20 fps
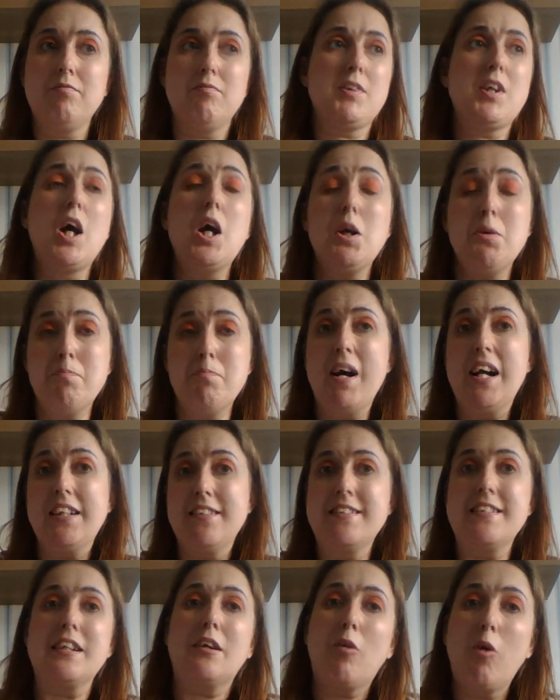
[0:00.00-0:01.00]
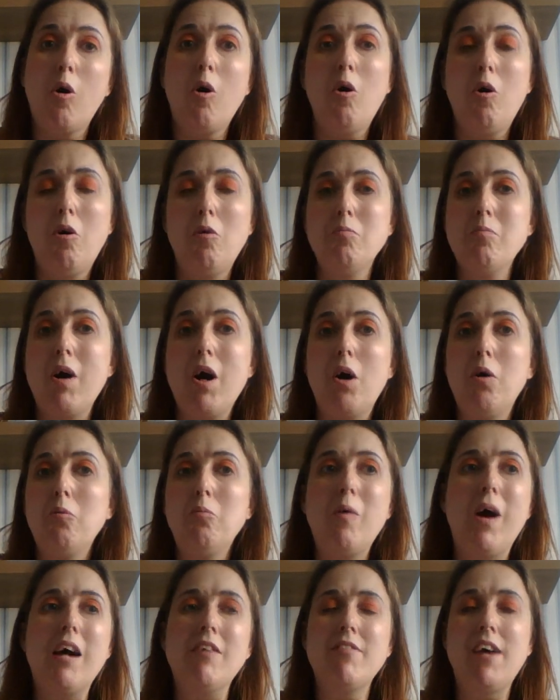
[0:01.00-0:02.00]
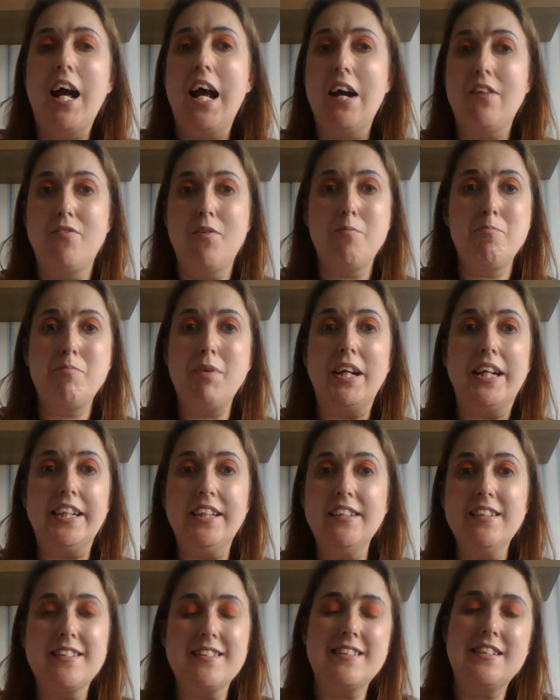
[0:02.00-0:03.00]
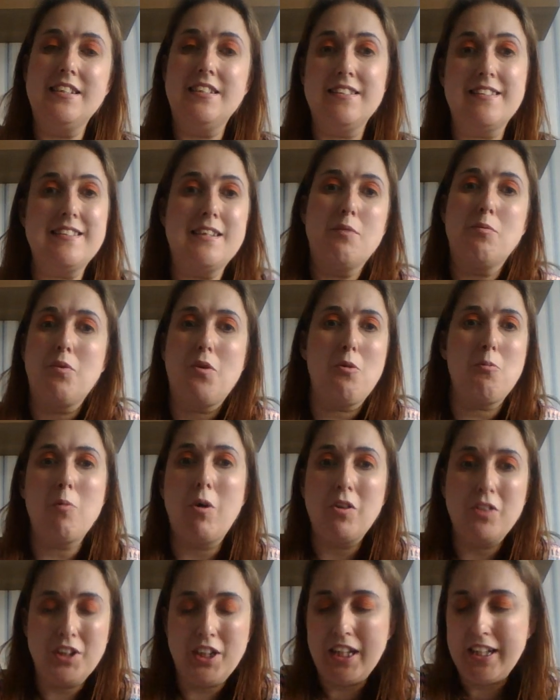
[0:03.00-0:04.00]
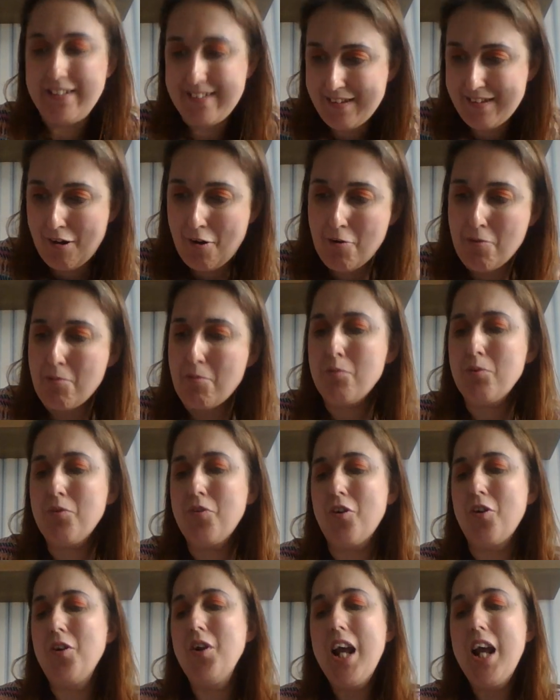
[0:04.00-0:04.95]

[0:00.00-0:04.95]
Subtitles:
go back to Cornwall, where I haven't been since I was 1 year old.